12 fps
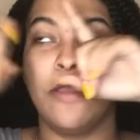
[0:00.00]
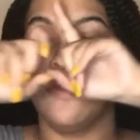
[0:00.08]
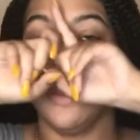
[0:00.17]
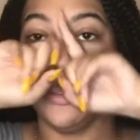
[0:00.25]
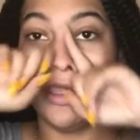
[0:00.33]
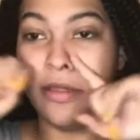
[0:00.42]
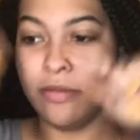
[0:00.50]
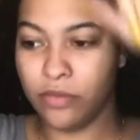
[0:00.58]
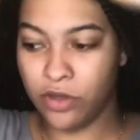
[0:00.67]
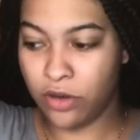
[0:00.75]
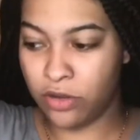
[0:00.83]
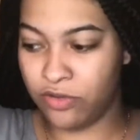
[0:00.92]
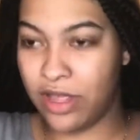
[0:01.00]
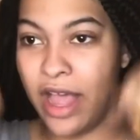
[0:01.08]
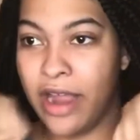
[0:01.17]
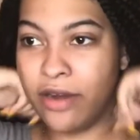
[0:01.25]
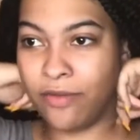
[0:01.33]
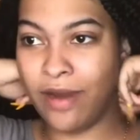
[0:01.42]
And you take it, you know, you
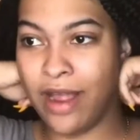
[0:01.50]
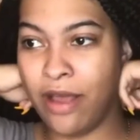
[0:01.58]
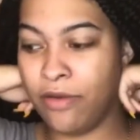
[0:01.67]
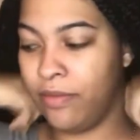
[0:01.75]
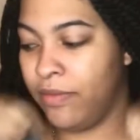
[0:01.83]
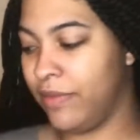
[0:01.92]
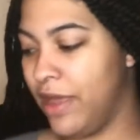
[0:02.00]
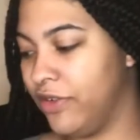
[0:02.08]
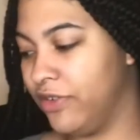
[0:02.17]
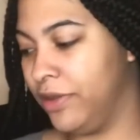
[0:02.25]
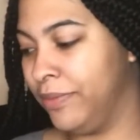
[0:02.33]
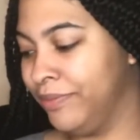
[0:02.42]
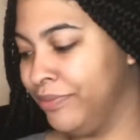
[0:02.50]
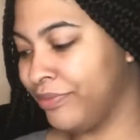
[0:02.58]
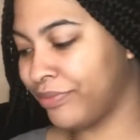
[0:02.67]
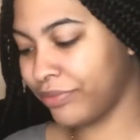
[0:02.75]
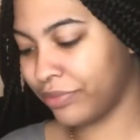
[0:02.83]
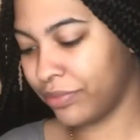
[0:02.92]
tie it around. Actually,
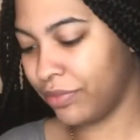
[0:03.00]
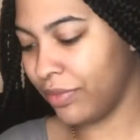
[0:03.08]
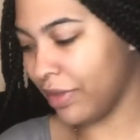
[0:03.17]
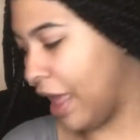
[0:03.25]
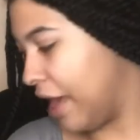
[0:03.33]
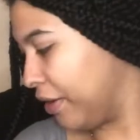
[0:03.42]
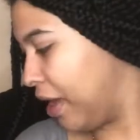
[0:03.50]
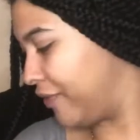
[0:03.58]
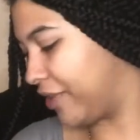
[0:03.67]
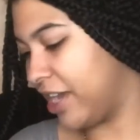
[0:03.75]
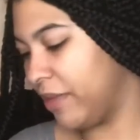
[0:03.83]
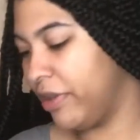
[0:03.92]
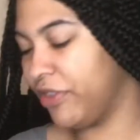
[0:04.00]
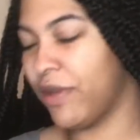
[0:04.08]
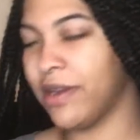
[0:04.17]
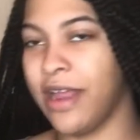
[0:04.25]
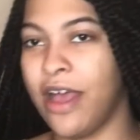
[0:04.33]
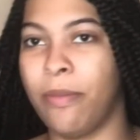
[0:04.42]
I don't have a cut piece
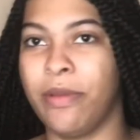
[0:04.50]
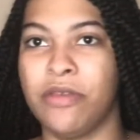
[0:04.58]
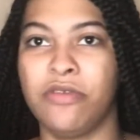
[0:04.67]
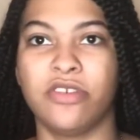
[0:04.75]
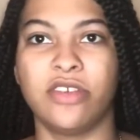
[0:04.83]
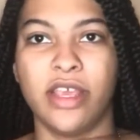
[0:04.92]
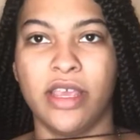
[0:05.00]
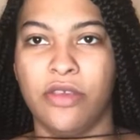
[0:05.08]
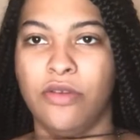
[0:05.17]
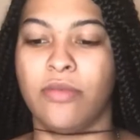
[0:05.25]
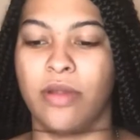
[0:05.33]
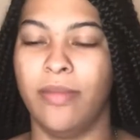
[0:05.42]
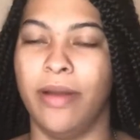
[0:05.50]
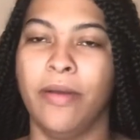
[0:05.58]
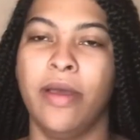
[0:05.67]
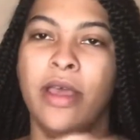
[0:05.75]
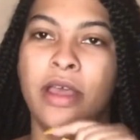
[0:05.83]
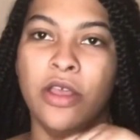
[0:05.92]
right now, but you just take it, you know what I'm talking about.
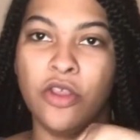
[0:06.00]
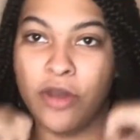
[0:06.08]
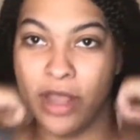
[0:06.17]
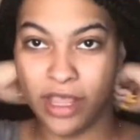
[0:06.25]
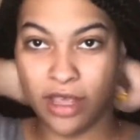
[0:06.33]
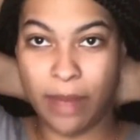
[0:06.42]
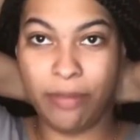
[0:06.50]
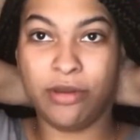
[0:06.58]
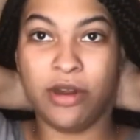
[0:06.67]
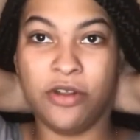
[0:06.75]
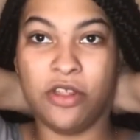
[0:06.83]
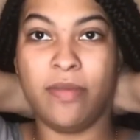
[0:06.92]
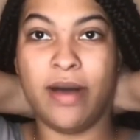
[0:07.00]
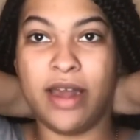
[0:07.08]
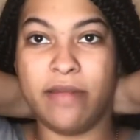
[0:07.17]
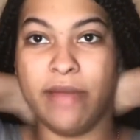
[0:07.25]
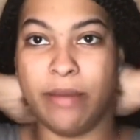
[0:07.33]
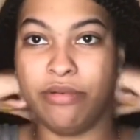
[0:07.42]
You take it, I put it under the
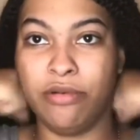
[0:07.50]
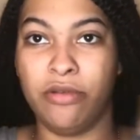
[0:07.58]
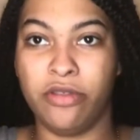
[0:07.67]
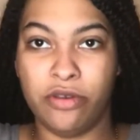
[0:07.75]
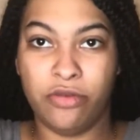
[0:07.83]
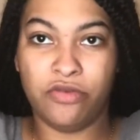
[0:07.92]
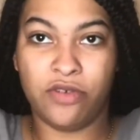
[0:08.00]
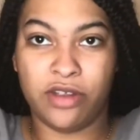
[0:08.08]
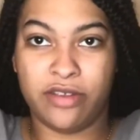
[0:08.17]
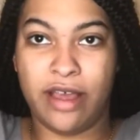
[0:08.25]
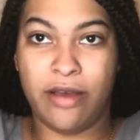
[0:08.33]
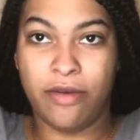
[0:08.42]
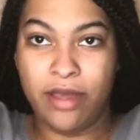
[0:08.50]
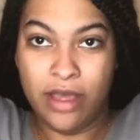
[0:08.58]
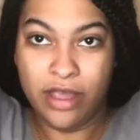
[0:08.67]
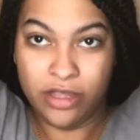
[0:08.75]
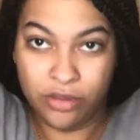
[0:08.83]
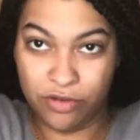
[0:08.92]
bottom, I pull the 2 strings out,
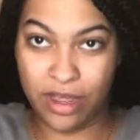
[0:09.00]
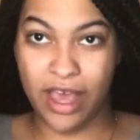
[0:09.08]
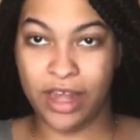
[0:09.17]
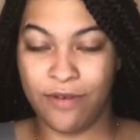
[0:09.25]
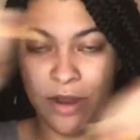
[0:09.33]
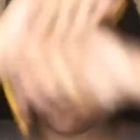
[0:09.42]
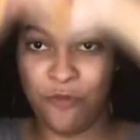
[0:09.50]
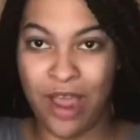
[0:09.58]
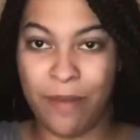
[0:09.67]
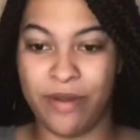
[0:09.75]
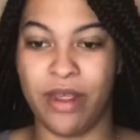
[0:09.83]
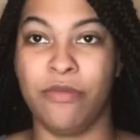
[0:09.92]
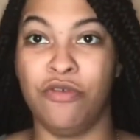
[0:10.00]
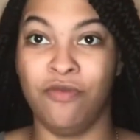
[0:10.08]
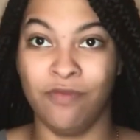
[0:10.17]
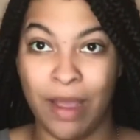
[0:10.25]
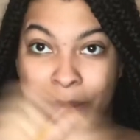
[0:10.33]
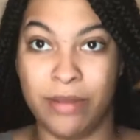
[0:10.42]
you tie it around, you wrap it up. You
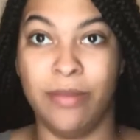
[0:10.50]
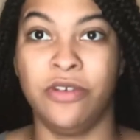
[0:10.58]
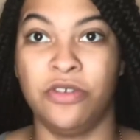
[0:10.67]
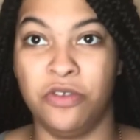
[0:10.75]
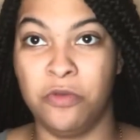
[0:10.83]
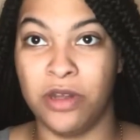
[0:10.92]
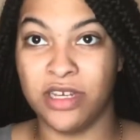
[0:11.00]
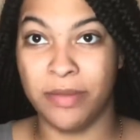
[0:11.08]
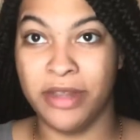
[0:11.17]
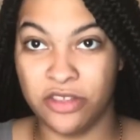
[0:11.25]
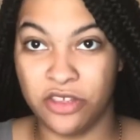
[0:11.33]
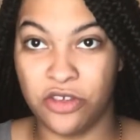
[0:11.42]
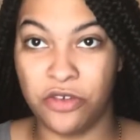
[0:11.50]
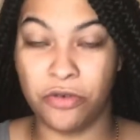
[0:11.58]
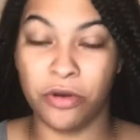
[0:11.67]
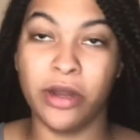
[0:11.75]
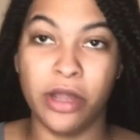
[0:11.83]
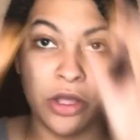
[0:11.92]
can wrap it as much as you want to make it
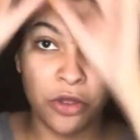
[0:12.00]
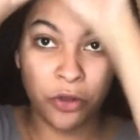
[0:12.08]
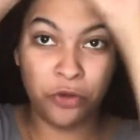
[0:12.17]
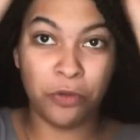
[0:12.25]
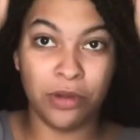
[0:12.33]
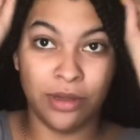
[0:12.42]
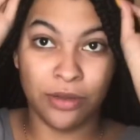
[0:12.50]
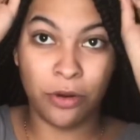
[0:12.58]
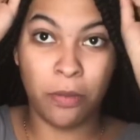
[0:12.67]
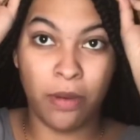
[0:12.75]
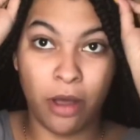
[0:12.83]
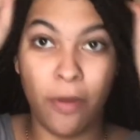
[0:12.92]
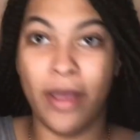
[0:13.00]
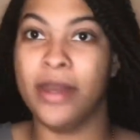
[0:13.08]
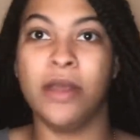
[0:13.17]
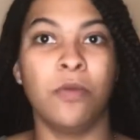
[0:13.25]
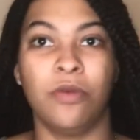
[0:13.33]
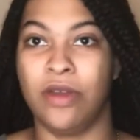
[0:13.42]
secure. Do a little bow and
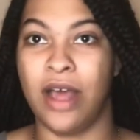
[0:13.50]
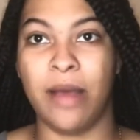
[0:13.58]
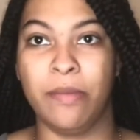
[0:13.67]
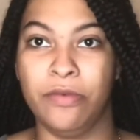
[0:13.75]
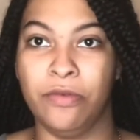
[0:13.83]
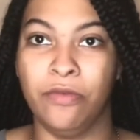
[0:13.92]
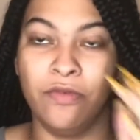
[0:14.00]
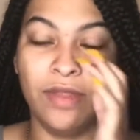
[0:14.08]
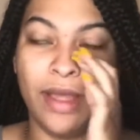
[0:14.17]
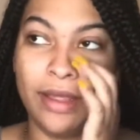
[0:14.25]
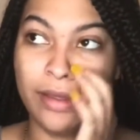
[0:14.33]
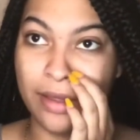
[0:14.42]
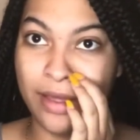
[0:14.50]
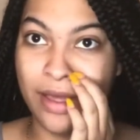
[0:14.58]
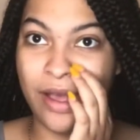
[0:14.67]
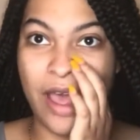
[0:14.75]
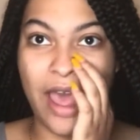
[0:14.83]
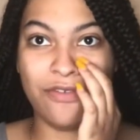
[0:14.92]
it will not move, like
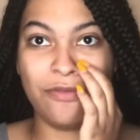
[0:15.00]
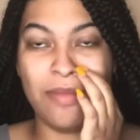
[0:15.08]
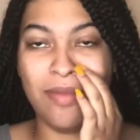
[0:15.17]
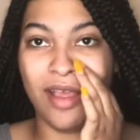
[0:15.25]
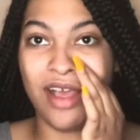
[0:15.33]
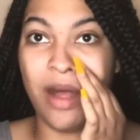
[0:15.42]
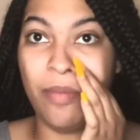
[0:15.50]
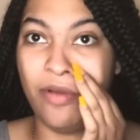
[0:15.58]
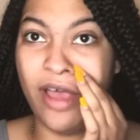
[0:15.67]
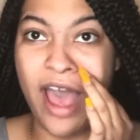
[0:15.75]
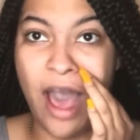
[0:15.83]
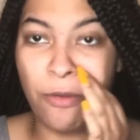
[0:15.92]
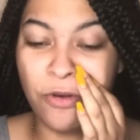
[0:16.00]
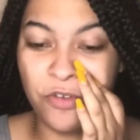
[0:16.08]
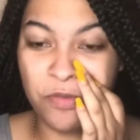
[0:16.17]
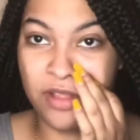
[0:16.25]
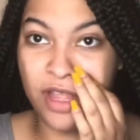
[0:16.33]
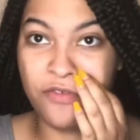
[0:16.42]
after maybe like a couple hours.
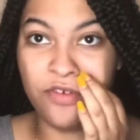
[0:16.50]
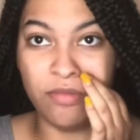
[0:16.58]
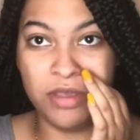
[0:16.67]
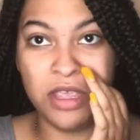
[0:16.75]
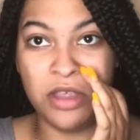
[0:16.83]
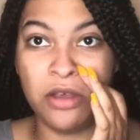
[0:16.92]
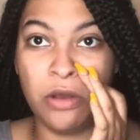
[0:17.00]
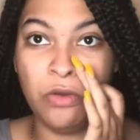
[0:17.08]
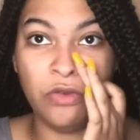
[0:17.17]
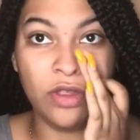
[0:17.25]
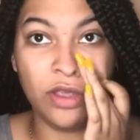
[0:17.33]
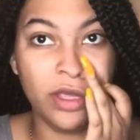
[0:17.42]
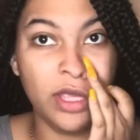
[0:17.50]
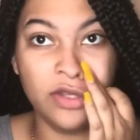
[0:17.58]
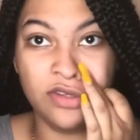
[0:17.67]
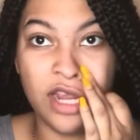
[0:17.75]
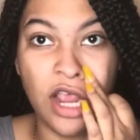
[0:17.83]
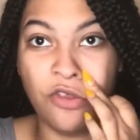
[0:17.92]
But like for me, it goes, like it
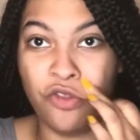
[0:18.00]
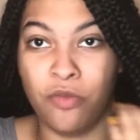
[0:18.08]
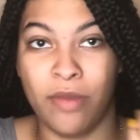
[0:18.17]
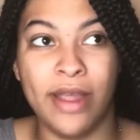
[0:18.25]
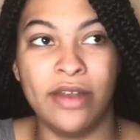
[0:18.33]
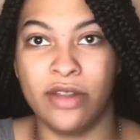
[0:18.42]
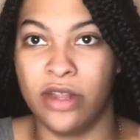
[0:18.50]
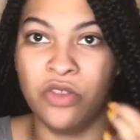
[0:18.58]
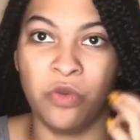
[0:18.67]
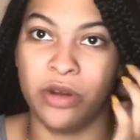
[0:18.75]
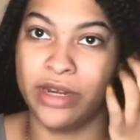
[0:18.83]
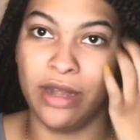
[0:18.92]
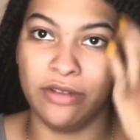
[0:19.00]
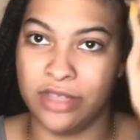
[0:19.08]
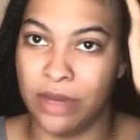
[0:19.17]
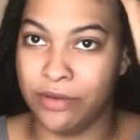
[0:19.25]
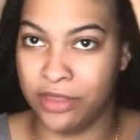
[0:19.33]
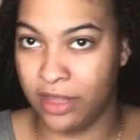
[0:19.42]
stays through my intense workouts,
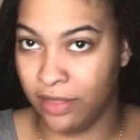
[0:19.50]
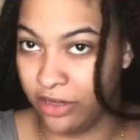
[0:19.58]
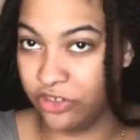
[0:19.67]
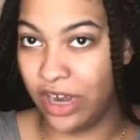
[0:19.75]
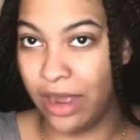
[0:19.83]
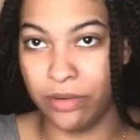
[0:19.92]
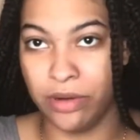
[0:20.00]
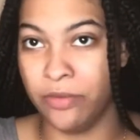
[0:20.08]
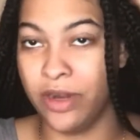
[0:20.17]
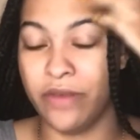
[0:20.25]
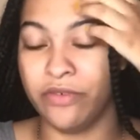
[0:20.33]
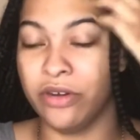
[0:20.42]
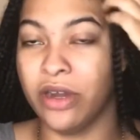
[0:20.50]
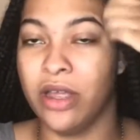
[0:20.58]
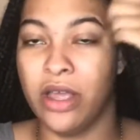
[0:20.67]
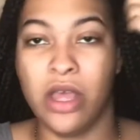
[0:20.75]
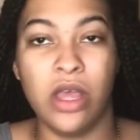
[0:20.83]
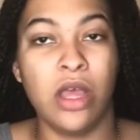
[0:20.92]
everything, like showering, whatever.
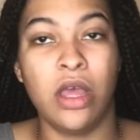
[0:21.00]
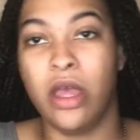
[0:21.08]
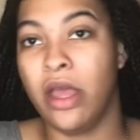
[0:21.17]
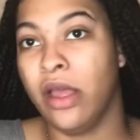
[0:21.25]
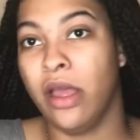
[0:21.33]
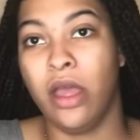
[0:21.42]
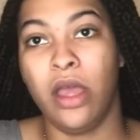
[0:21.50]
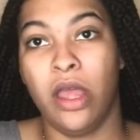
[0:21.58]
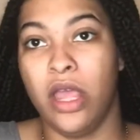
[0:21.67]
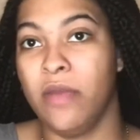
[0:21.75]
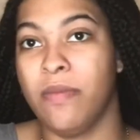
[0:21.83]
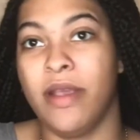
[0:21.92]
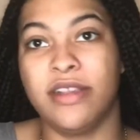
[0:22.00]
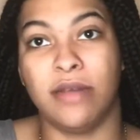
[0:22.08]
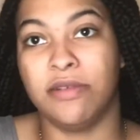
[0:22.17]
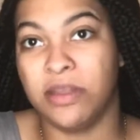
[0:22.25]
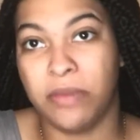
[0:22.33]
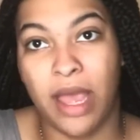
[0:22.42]
It makes
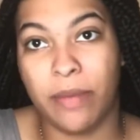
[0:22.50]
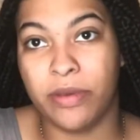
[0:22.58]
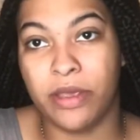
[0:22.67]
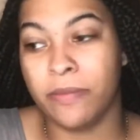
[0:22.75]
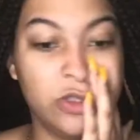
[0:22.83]
everything happy.